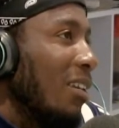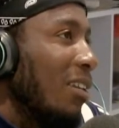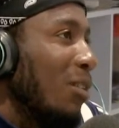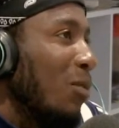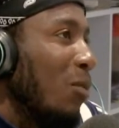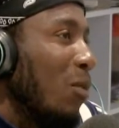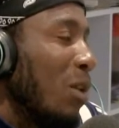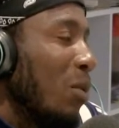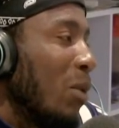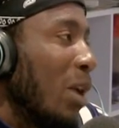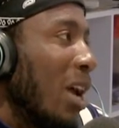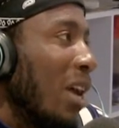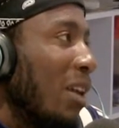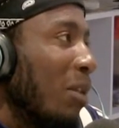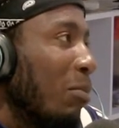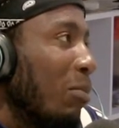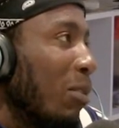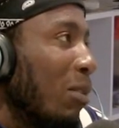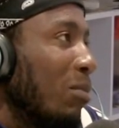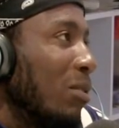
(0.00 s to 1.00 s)
where we had
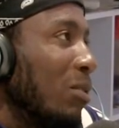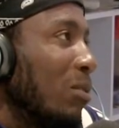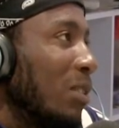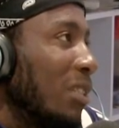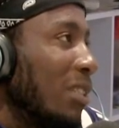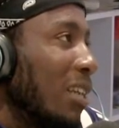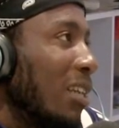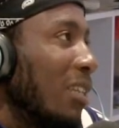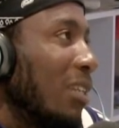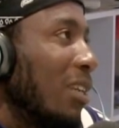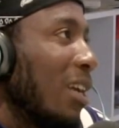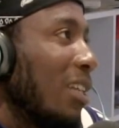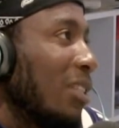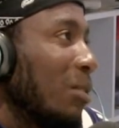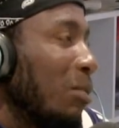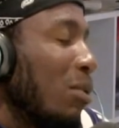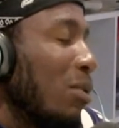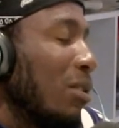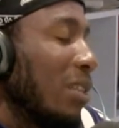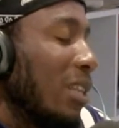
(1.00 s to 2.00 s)
a problem was I, I
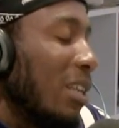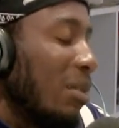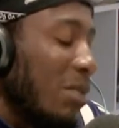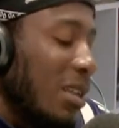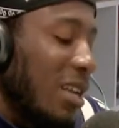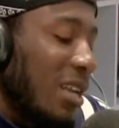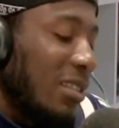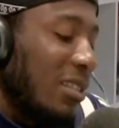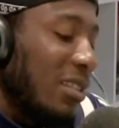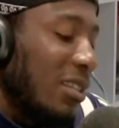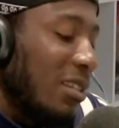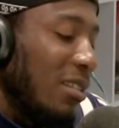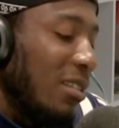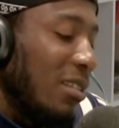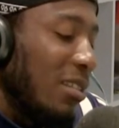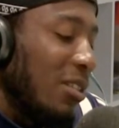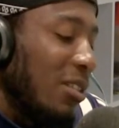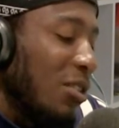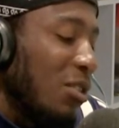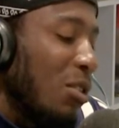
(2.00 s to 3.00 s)
spoke to him and I said,
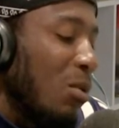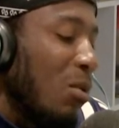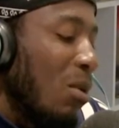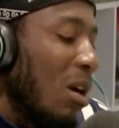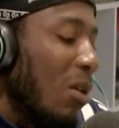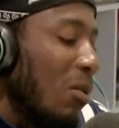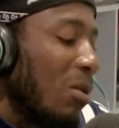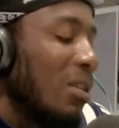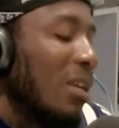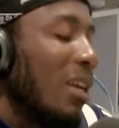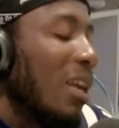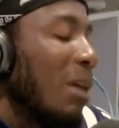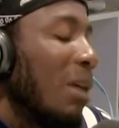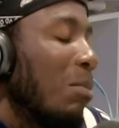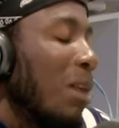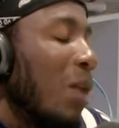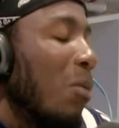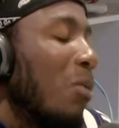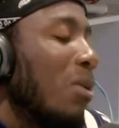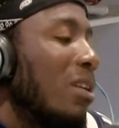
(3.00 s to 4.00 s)
you know what, I want to get
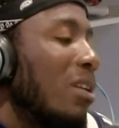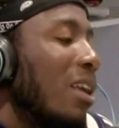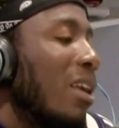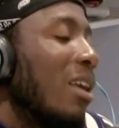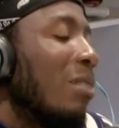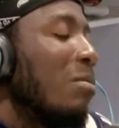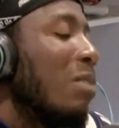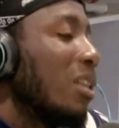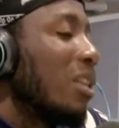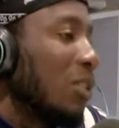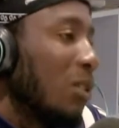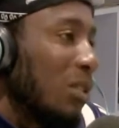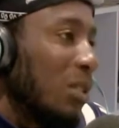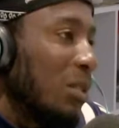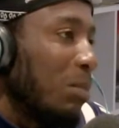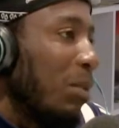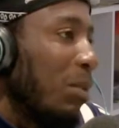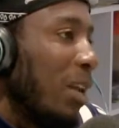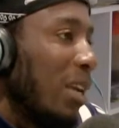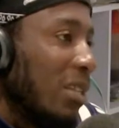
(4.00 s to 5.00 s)
my, I want to hear my songs
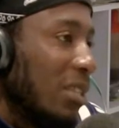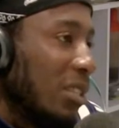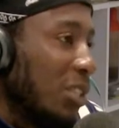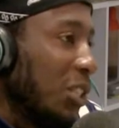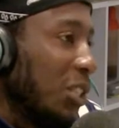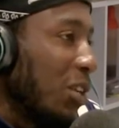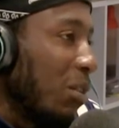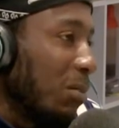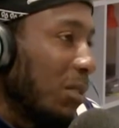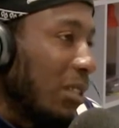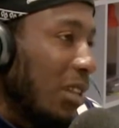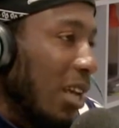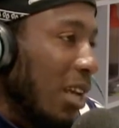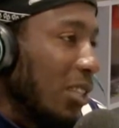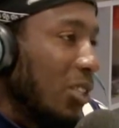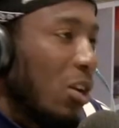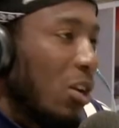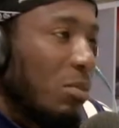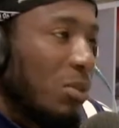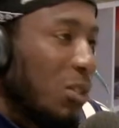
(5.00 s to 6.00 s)
playing in shops like
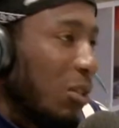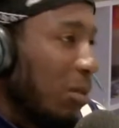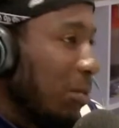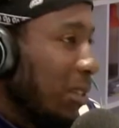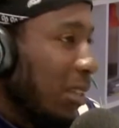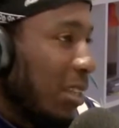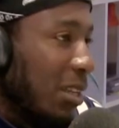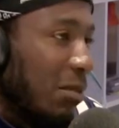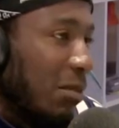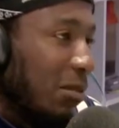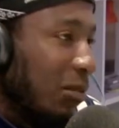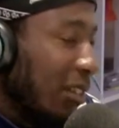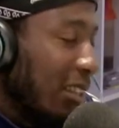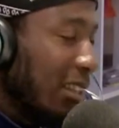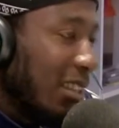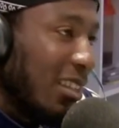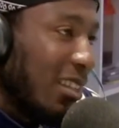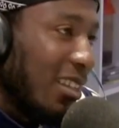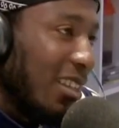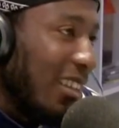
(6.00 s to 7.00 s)
top shops and
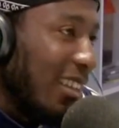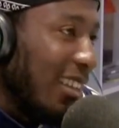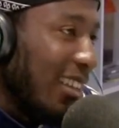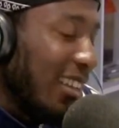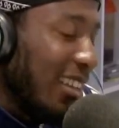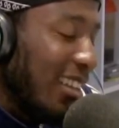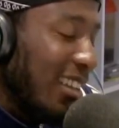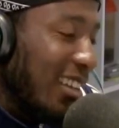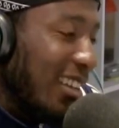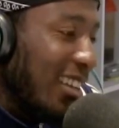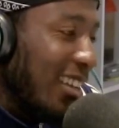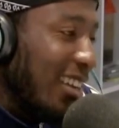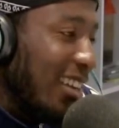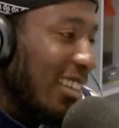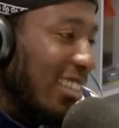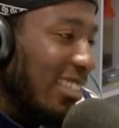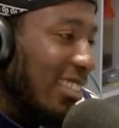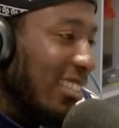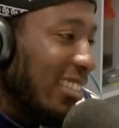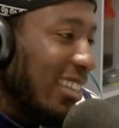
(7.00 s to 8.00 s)
everything. Yeah.
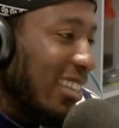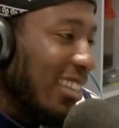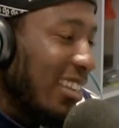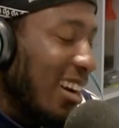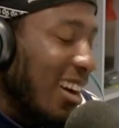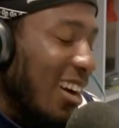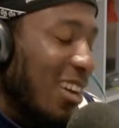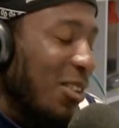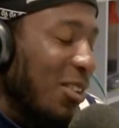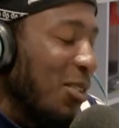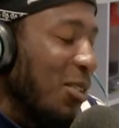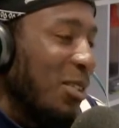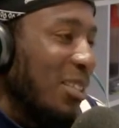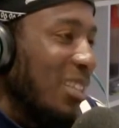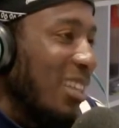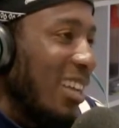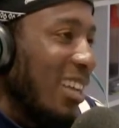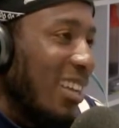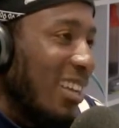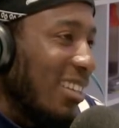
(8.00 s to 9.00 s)
And he said, "Ah, you're not
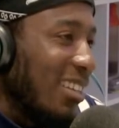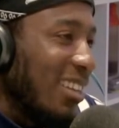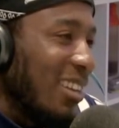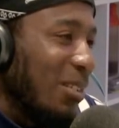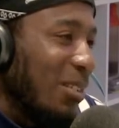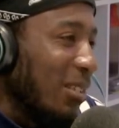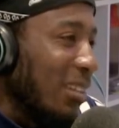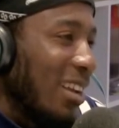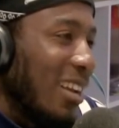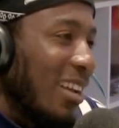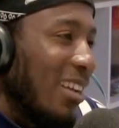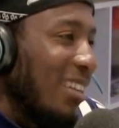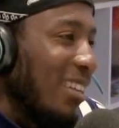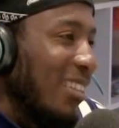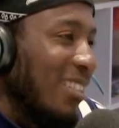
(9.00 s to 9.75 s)
there yet." I was like,